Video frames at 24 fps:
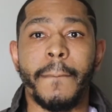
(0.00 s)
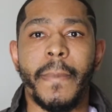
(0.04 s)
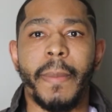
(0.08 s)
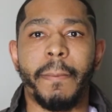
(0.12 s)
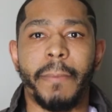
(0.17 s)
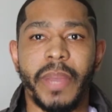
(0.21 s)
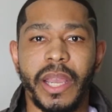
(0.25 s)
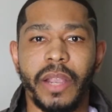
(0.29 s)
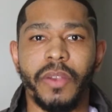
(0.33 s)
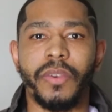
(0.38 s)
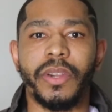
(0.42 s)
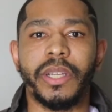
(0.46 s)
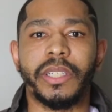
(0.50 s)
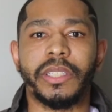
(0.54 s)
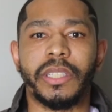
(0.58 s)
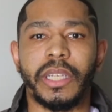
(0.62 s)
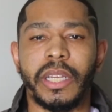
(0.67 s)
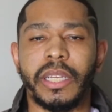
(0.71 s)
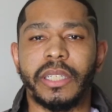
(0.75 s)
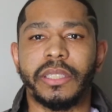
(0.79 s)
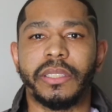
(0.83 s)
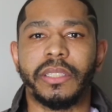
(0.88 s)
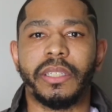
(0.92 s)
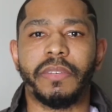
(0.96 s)
Marriage
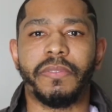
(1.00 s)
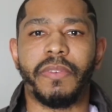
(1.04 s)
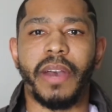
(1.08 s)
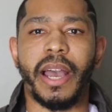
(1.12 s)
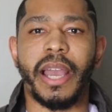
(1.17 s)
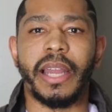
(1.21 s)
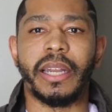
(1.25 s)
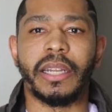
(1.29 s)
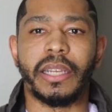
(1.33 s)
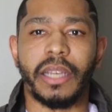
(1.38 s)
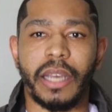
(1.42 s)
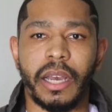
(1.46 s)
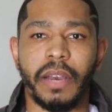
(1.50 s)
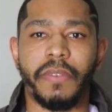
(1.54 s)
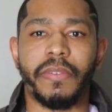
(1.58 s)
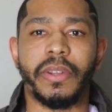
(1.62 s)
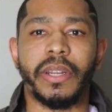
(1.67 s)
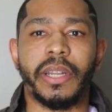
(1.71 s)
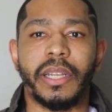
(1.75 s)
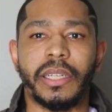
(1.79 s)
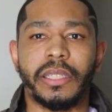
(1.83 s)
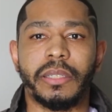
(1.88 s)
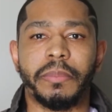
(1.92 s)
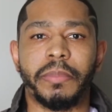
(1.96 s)
is divine
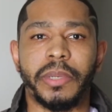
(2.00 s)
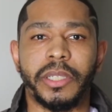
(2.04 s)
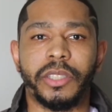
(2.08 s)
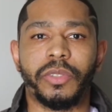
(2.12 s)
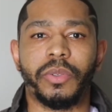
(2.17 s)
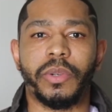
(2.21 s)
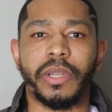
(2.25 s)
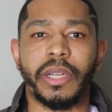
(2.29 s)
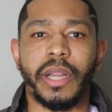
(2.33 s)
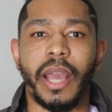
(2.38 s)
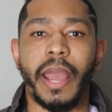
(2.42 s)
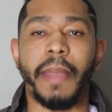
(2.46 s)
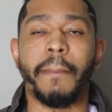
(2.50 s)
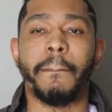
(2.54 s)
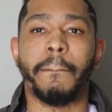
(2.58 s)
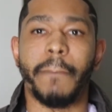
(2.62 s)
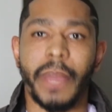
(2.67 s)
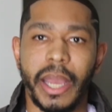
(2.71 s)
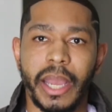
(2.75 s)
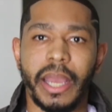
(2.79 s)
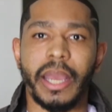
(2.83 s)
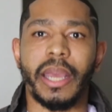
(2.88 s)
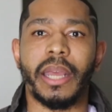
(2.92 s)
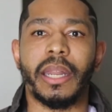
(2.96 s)
covenant between a
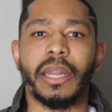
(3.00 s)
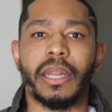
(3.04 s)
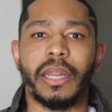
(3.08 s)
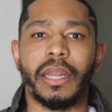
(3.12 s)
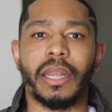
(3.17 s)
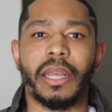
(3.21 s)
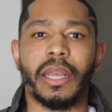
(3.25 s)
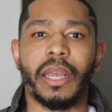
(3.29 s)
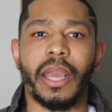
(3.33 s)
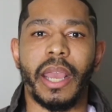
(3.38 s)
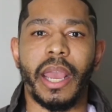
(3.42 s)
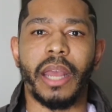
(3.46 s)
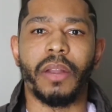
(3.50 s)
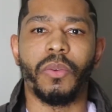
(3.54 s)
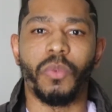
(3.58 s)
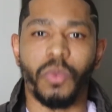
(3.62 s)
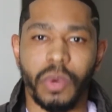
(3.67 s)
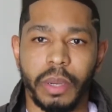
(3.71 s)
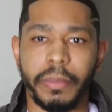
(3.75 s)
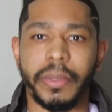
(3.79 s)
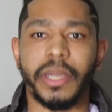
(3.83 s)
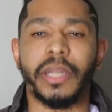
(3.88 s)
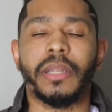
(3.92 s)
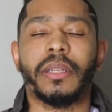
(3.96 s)
man and a
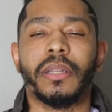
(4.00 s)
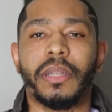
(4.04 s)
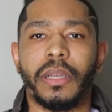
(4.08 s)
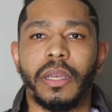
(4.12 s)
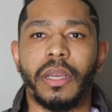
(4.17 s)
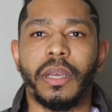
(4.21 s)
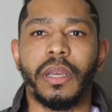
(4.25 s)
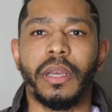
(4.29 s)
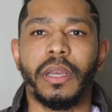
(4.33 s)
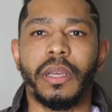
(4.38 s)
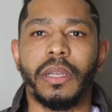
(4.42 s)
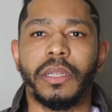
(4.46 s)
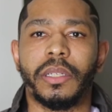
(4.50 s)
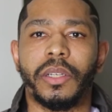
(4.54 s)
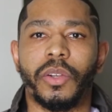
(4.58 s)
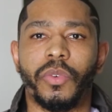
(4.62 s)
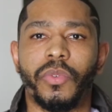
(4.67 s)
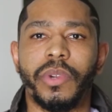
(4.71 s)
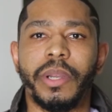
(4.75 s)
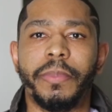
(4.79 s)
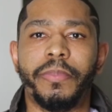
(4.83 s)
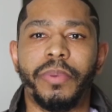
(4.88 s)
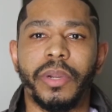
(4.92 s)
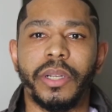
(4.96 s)
woman to
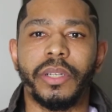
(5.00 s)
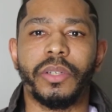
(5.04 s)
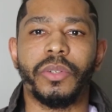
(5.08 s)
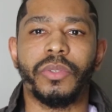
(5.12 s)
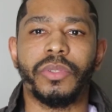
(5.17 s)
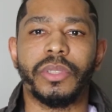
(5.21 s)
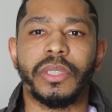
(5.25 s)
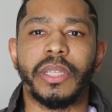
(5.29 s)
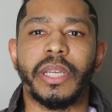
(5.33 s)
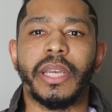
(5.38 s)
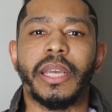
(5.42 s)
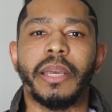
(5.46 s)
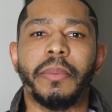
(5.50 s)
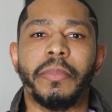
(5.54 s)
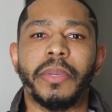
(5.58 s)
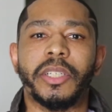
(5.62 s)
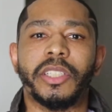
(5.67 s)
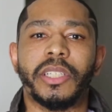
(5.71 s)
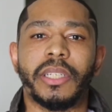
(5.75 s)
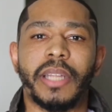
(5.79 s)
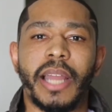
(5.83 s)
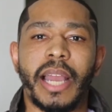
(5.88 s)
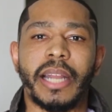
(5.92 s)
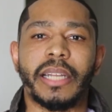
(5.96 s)
reproduce the image
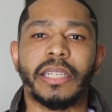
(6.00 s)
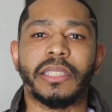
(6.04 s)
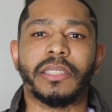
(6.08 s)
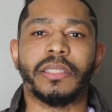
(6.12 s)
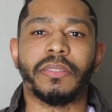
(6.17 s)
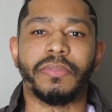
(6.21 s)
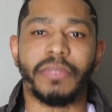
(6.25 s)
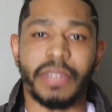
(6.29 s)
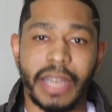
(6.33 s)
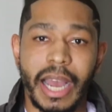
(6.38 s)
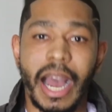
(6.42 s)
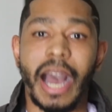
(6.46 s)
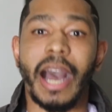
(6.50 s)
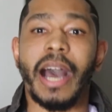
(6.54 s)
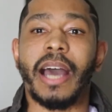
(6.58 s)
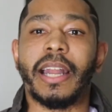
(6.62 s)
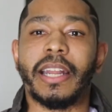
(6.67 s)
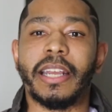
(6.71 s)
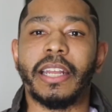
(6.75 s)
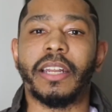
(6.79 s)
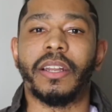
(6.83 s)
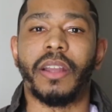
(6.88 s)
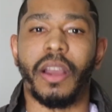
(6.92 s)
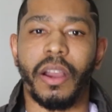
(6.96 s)
and likeness of God
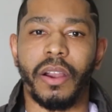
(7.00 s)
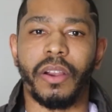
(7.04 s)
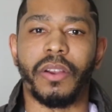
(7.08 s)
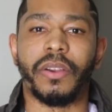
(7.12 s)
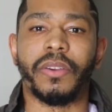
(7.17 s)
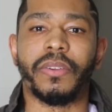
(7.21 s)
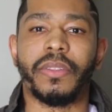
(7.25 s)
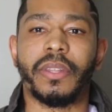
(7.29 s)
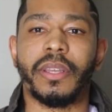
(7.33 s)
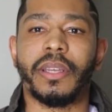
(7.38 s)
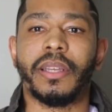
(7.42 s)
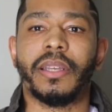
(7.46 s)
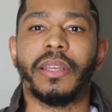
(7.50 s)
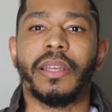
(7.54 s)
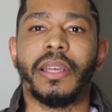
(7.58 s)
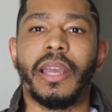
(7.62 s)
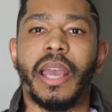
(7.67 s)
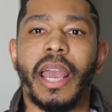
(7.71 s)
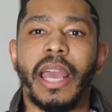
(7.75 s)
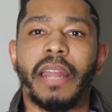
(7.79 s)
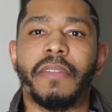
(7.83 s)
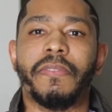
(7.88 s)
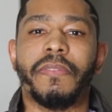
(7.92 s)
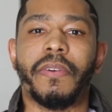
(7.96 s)
in earth
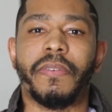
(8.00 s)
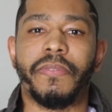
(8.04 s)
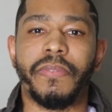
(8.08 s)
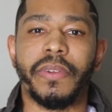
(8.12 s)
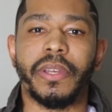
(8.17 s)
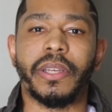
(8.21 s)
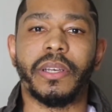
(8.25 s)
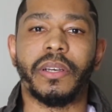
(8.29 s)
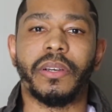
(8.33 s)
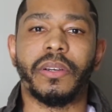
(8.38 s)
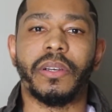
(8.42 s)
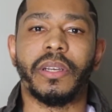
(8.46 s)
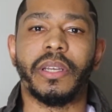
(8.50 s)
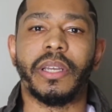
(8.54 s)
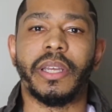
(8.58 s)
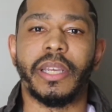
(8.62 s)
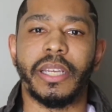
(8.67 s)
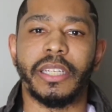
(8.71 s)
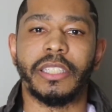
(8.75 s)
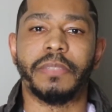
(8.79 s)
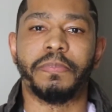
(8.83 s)
and fulfill his